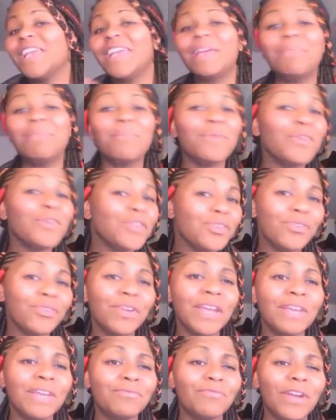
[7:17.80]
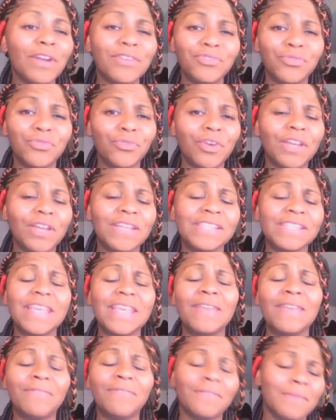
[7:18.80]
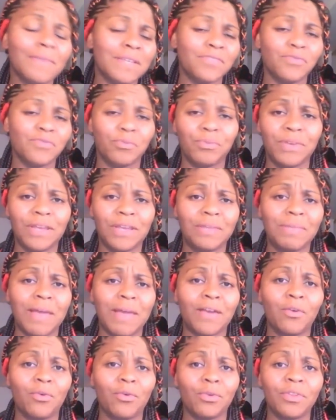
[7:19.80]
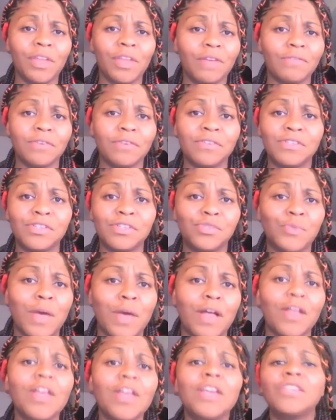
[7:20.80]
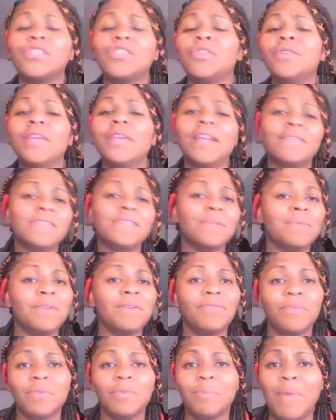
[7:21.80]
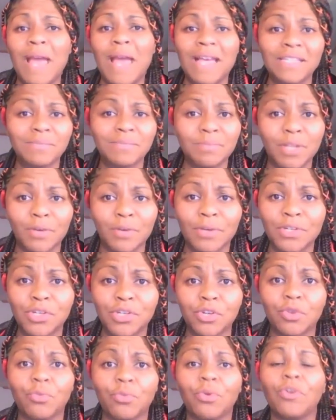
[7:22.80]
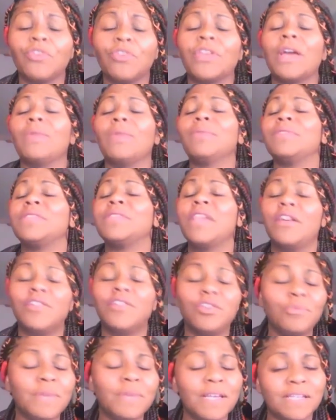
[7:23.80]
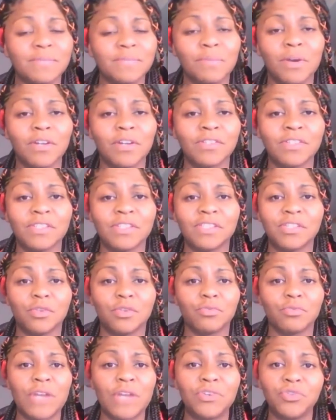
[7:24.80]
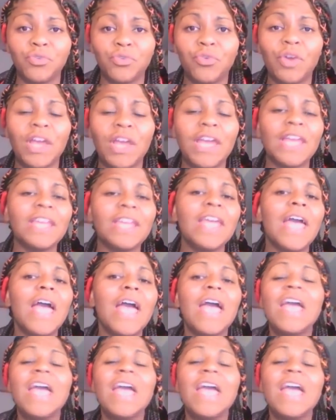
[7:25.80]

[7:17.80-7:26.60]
Mercury retrograde is infamous for bringing back old lovers as well. So you could have somebody from the past blow into your world. I will tell you because Mars is still retrograde.